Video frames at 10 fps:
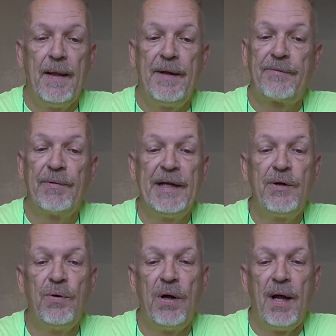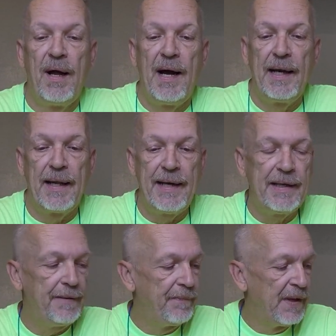It's really cool. I like
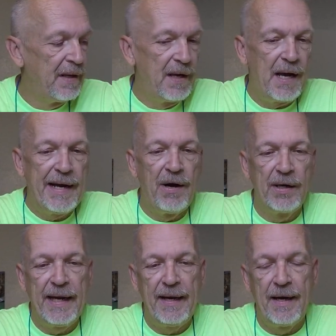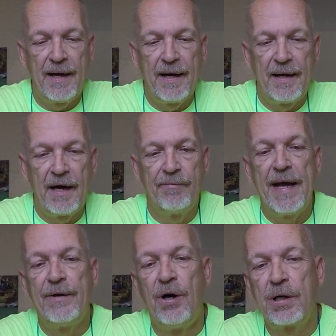it. I hung a
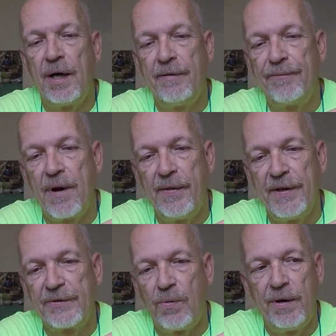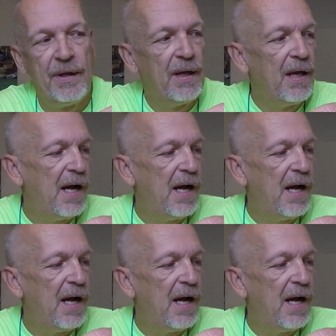red hook on the front of this one.